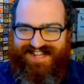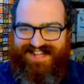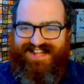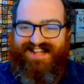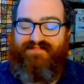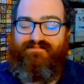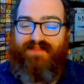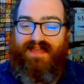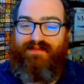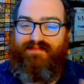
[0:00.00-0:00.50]

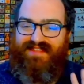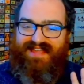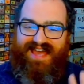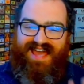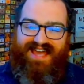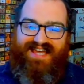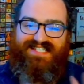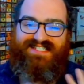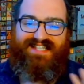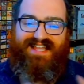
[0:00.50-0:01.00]
maybe that
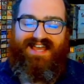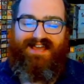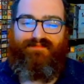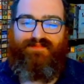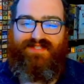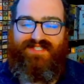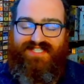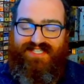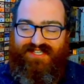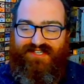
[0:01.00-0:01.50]
hasn't
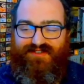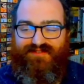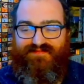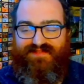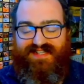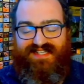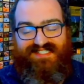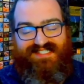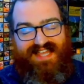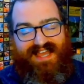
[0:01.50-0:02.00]
happened to you, but
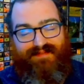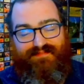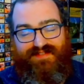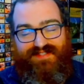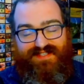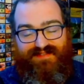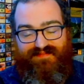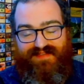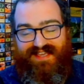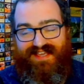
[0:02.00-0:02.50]
it's happened
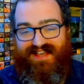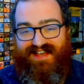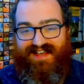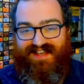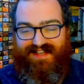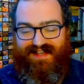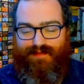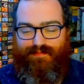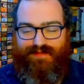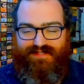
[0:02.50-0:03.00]
to me a
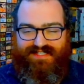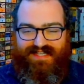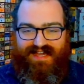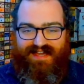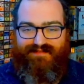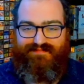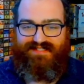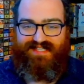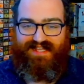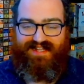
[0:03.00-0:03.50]
couple
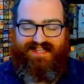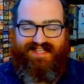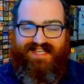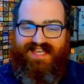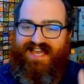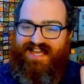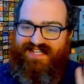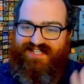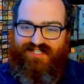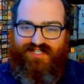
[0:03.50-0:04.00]
times, and it
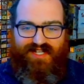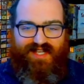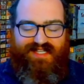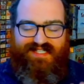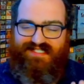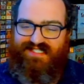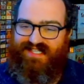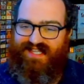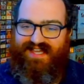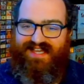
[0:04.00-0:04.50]
can
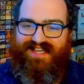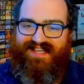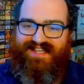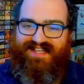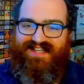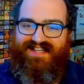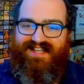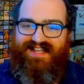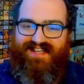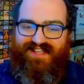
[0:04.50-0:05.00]
just like,
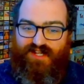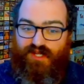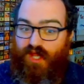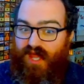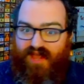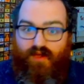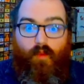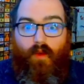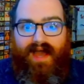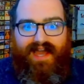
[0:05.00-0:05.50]
you're
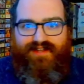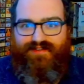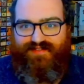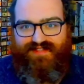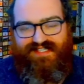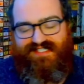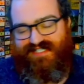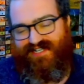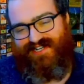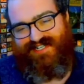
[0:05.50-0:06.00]
like, why do
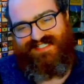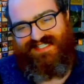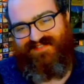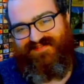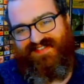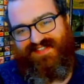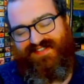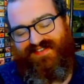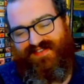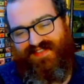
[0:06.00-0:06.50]
these cards
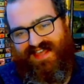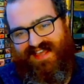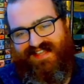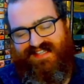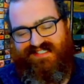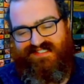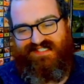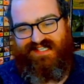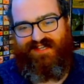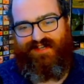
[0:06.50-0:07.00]
even do that?
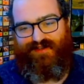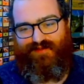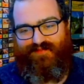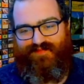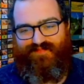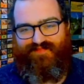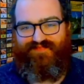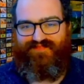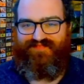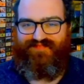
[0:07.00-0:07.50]
So
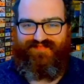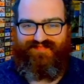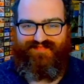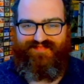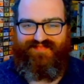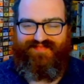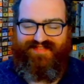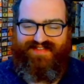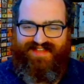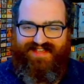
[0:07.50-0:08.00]

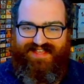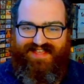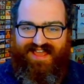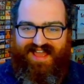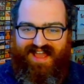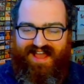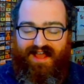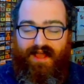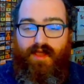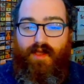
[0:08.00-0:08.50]

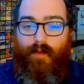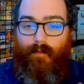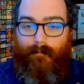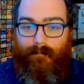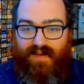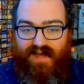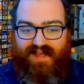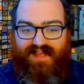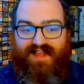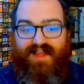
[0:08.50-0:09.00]
yeah.
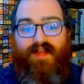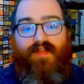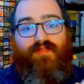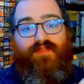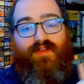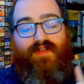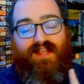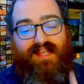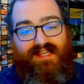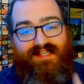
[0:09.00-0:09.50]
But
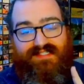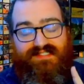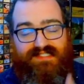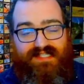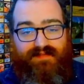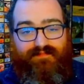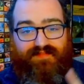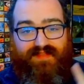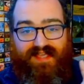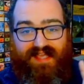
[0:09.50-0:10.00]
there is
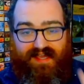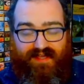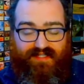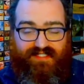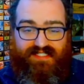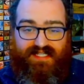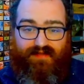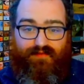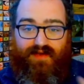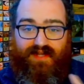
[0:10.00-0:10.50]
something else
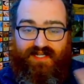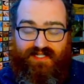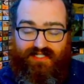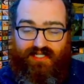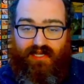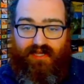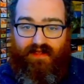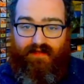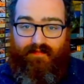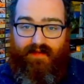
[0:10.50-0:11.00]
I want to
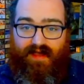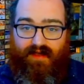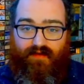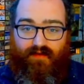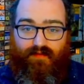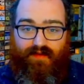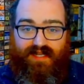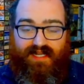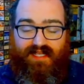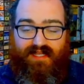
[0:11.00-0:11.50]
talk about
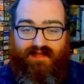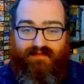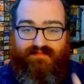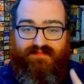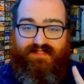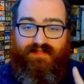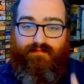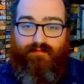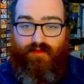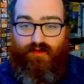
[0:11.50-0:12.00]
when it comes
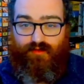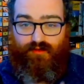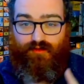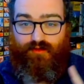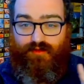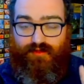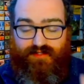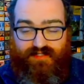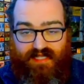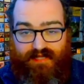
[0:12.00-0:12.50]
to
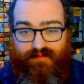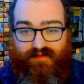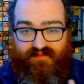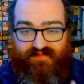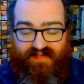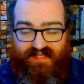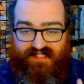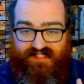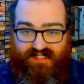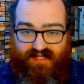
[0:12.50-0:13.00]
modal double
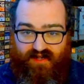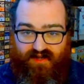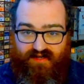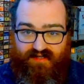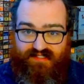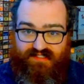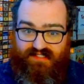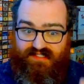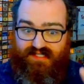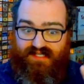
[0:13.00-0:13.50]
face
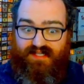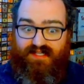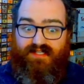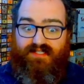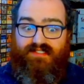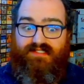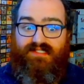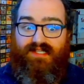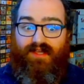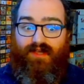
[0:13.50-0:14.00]
cards.
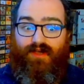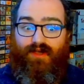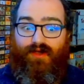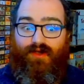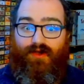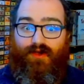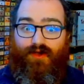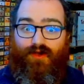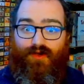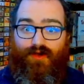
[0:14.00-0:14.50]

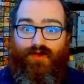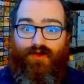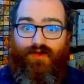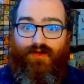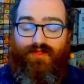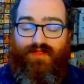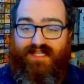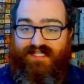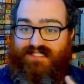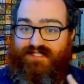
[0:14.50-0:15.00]
So
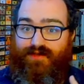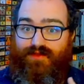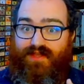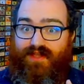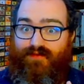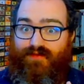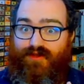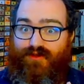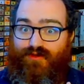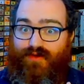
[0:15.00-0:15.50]
let's go there
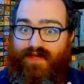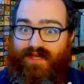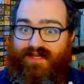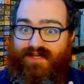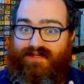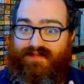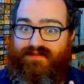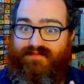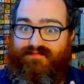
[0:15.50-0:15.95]
real quick.